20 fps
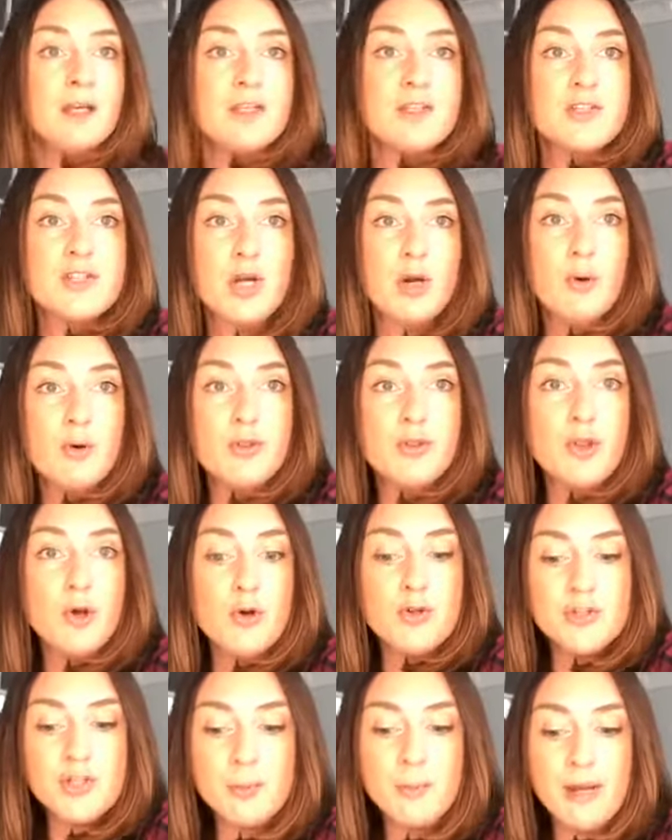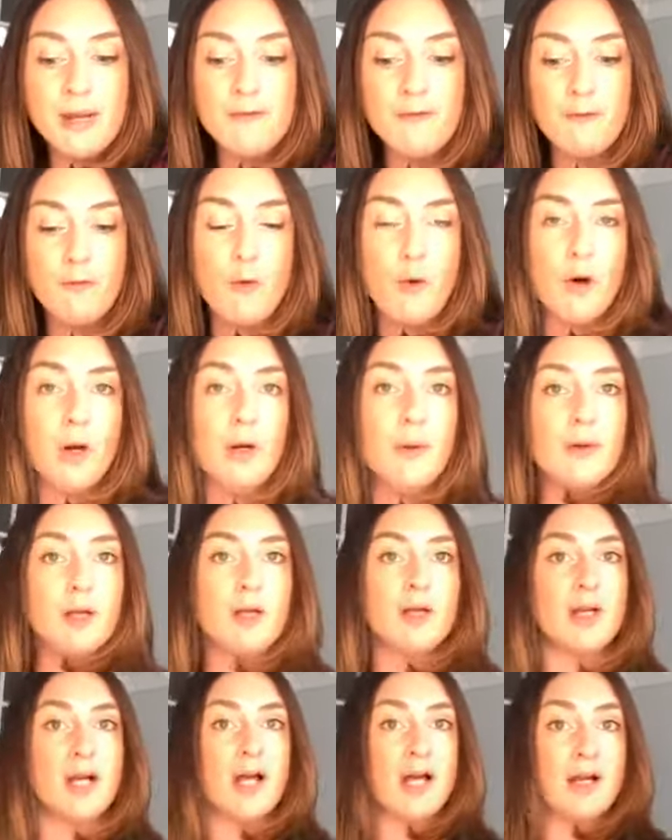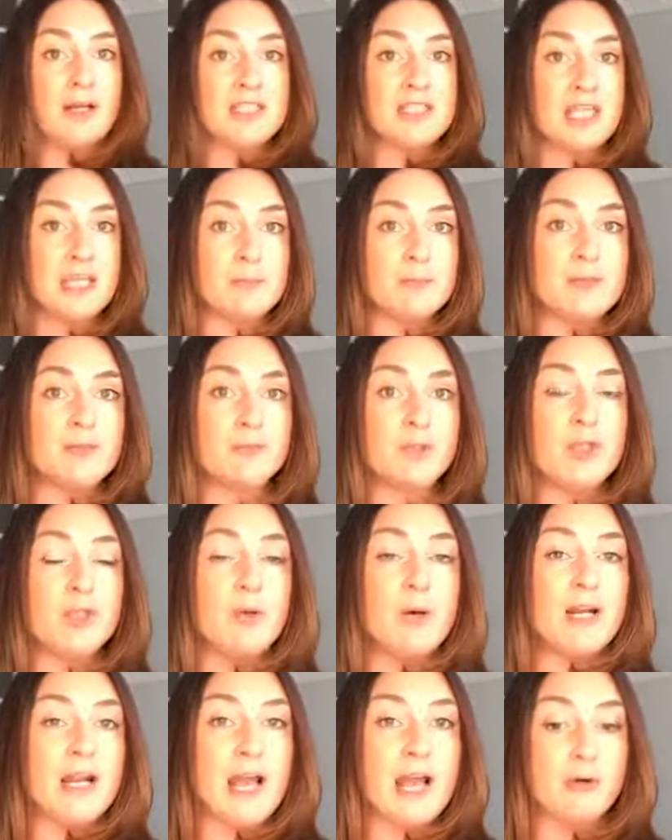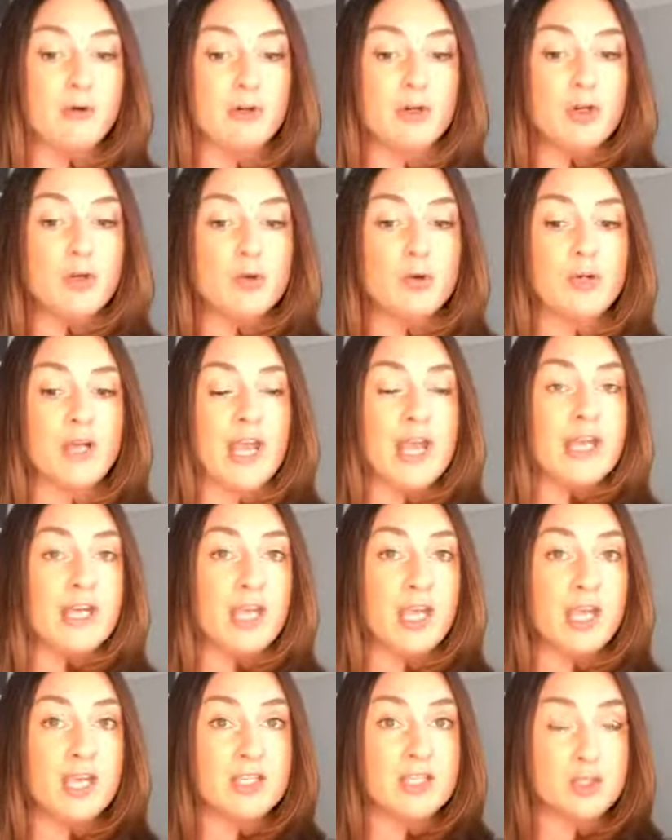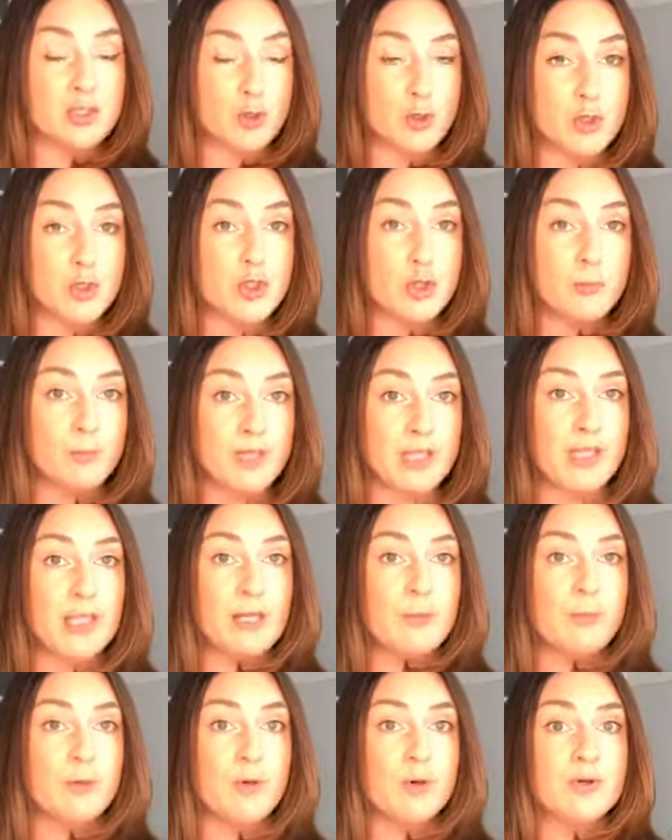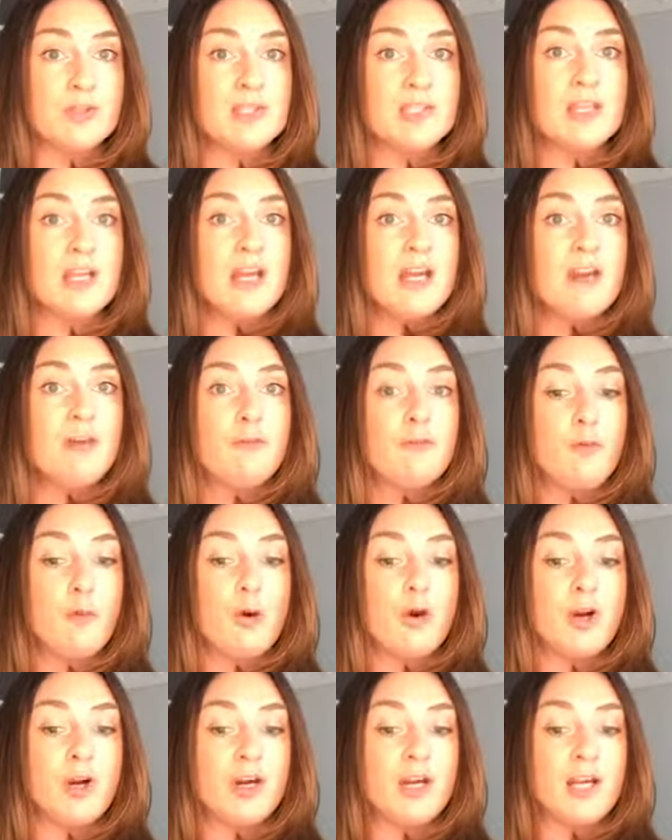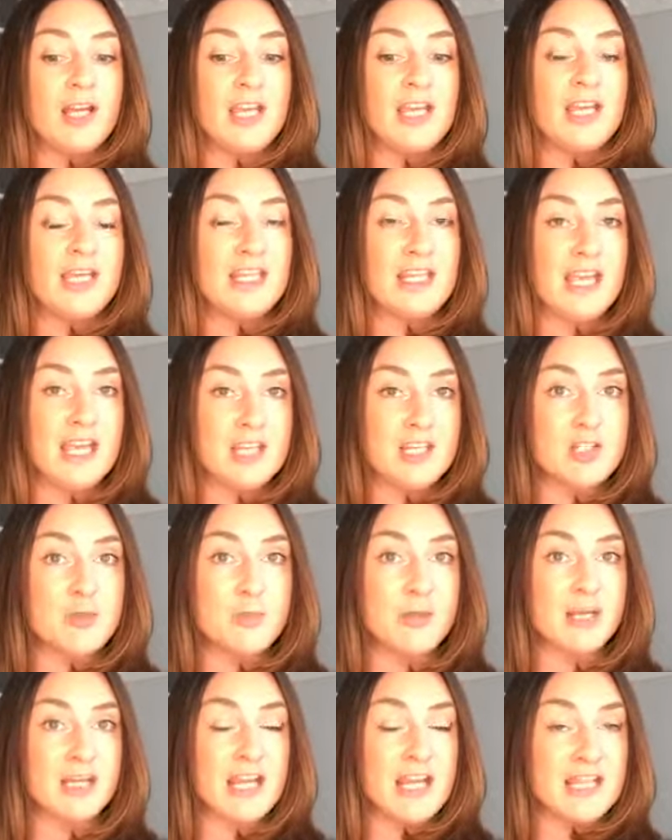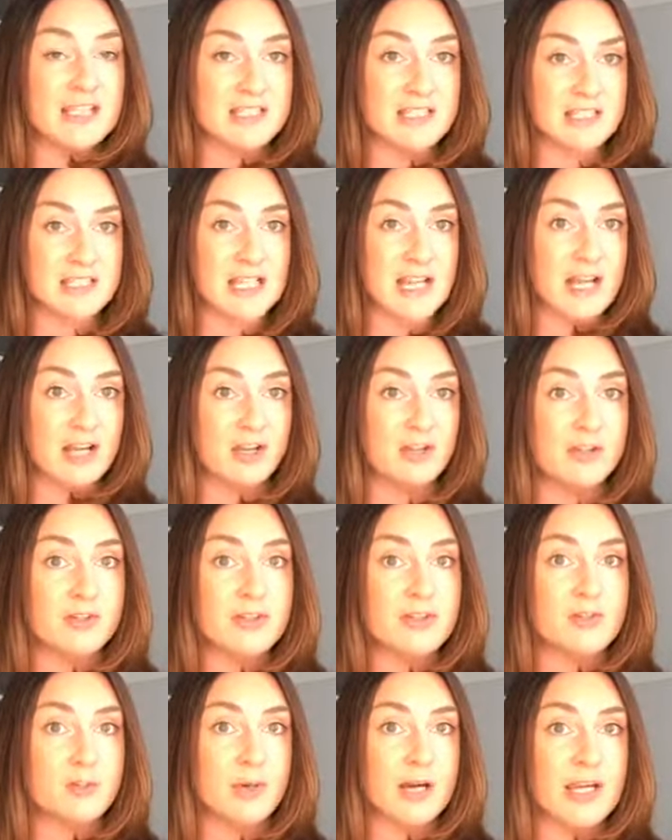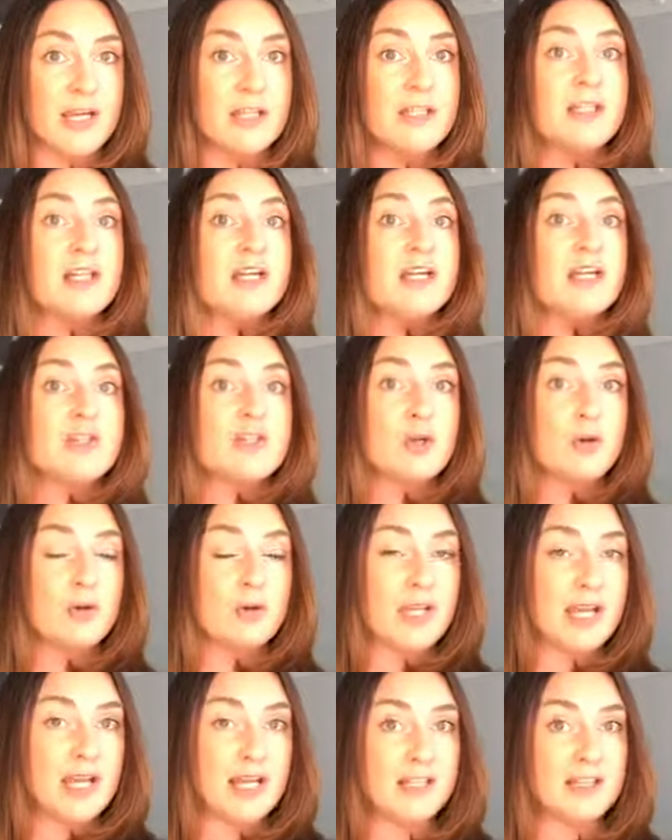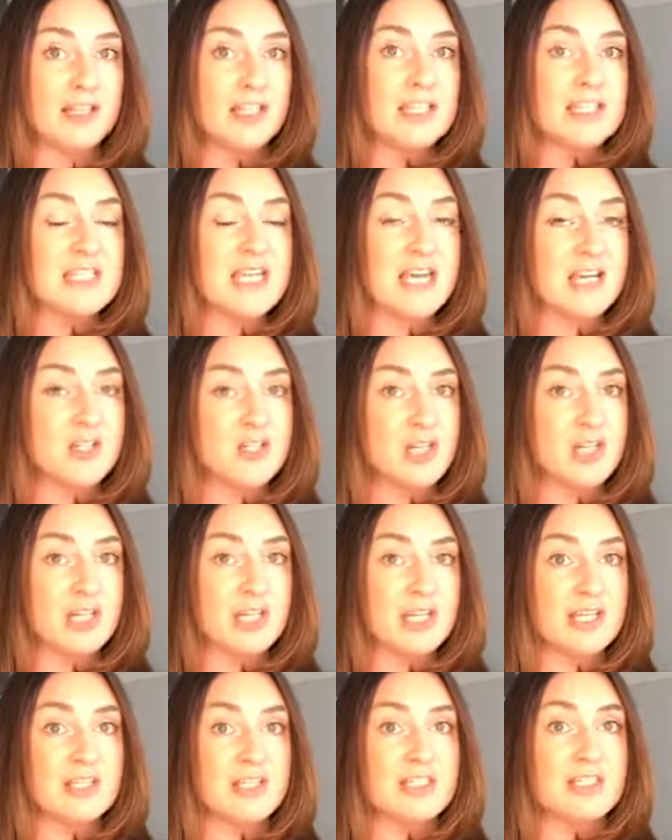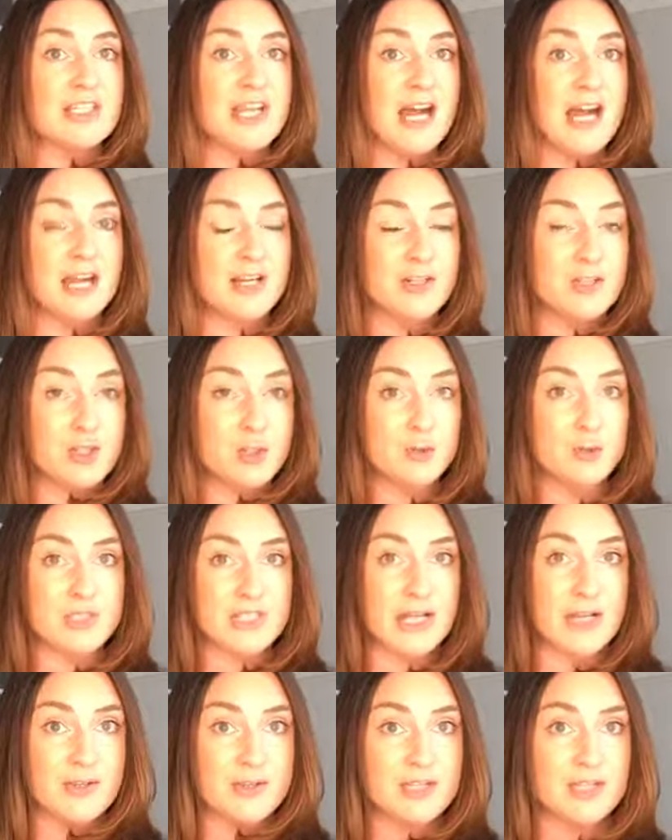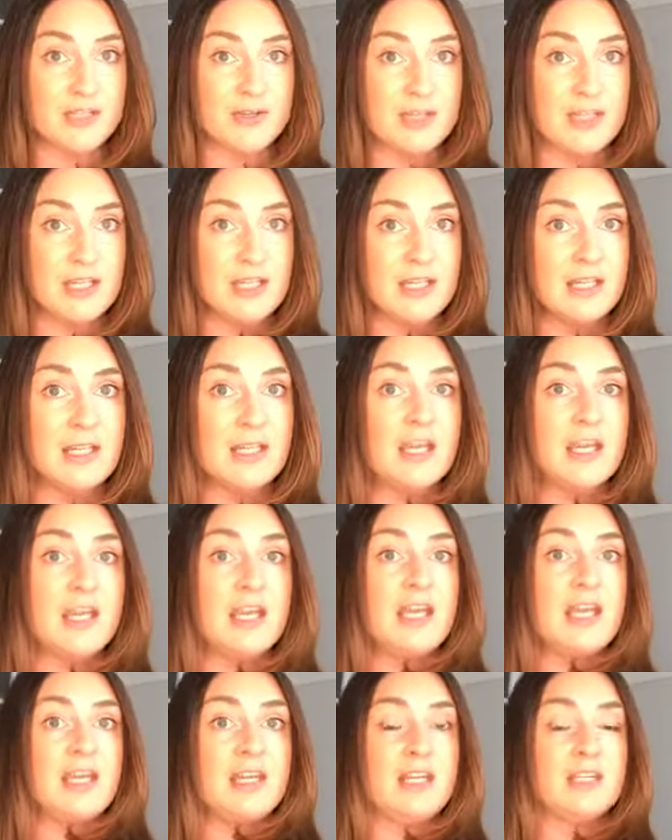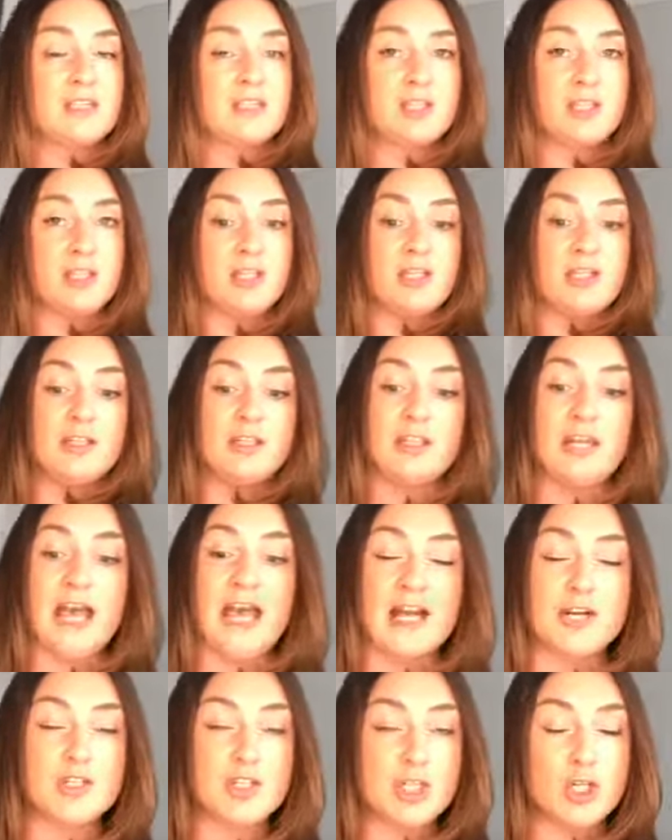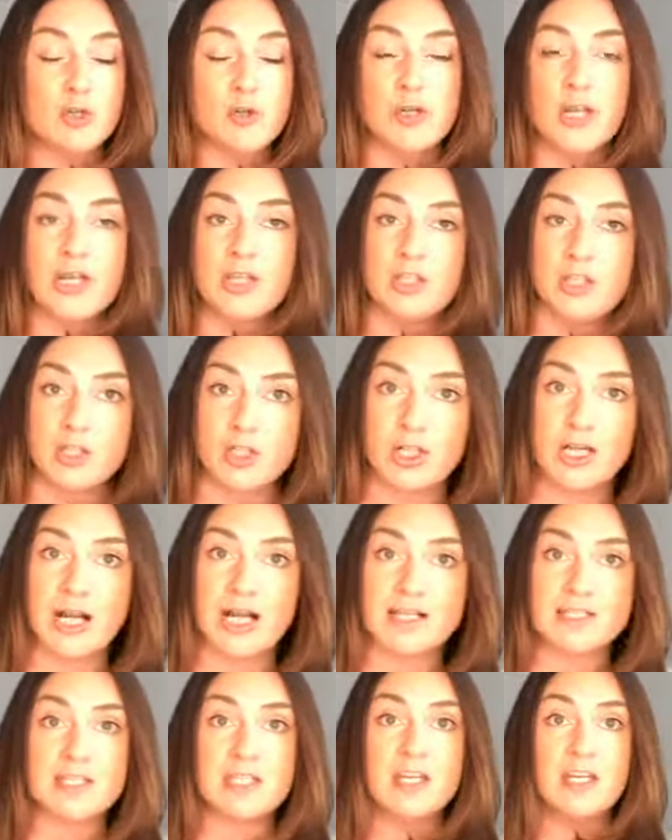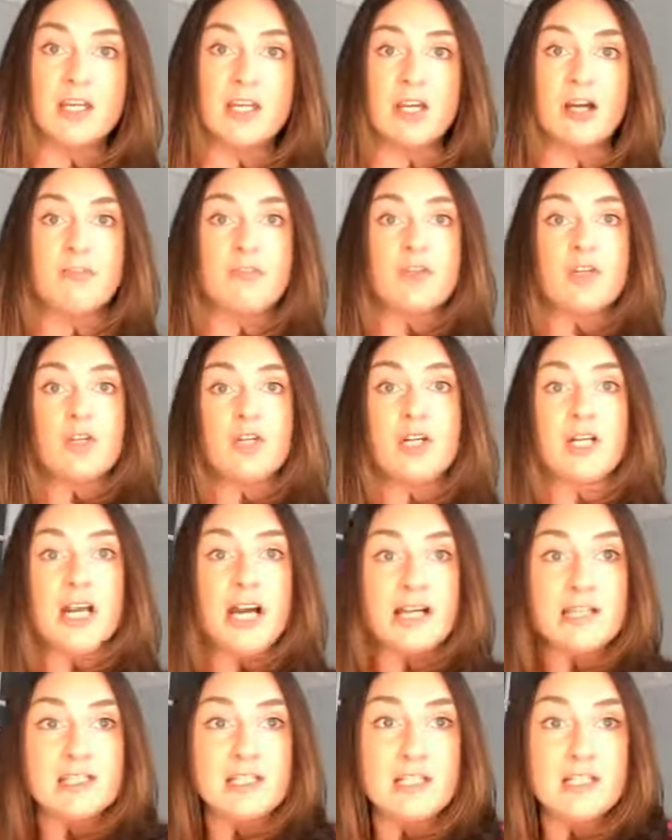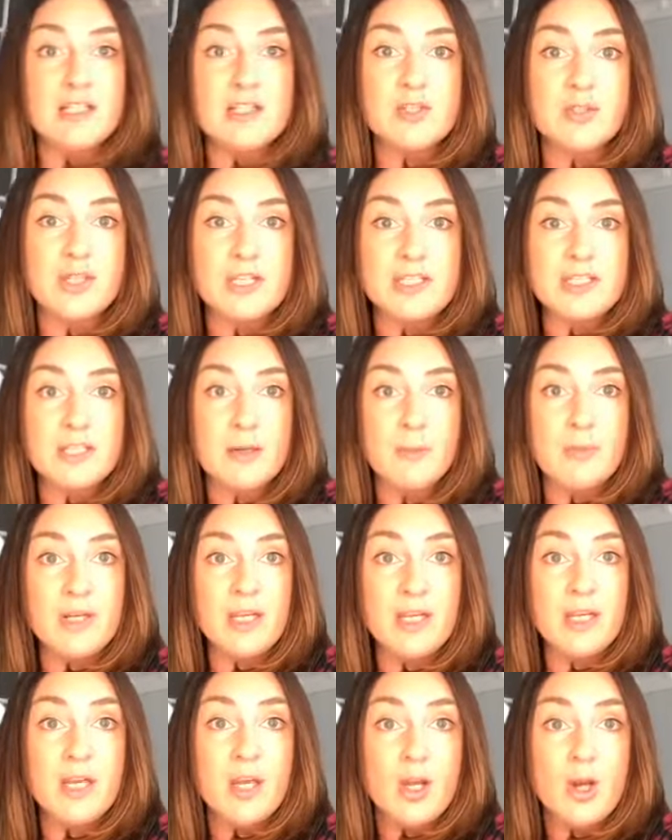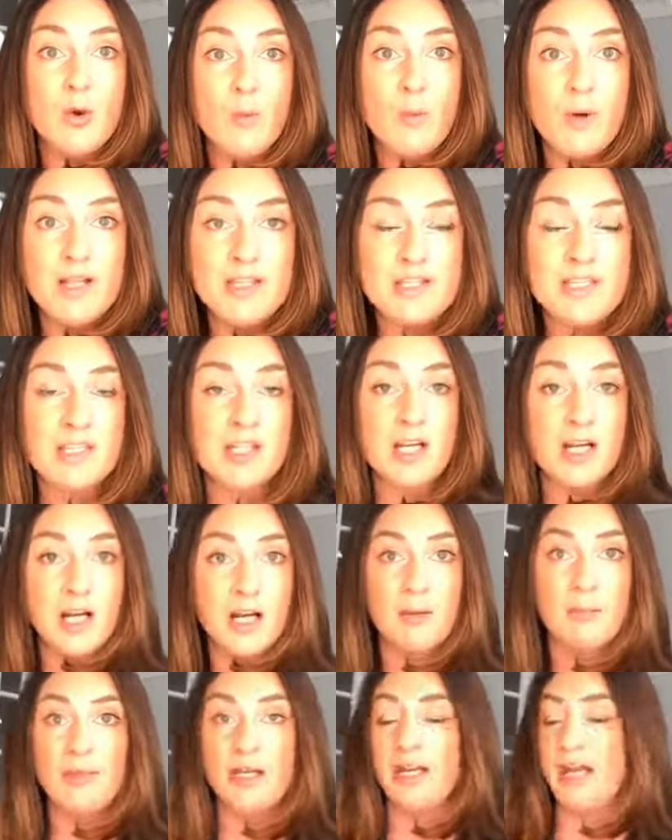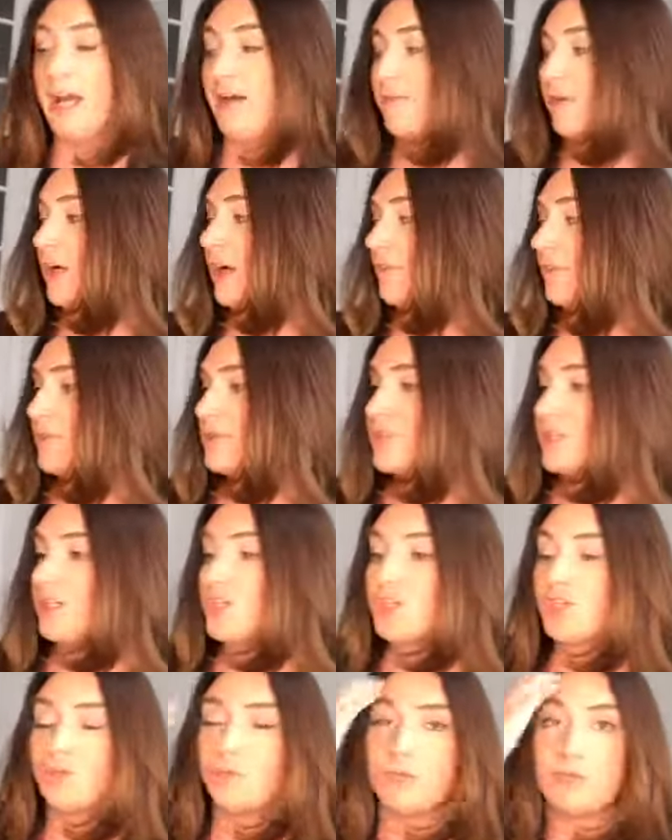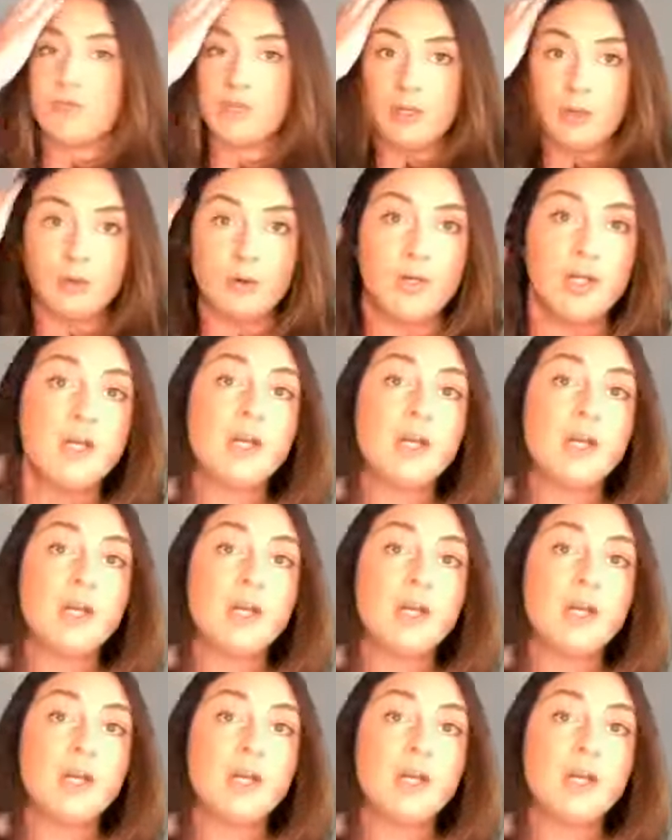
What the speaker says: So those are my 4 tips for you on how to create a social media post for engagement and sales, right? So again, the intention is not to sell something. It is to actually create curiosity, enough curiosity so that somebody wants to come and have a conversation with you.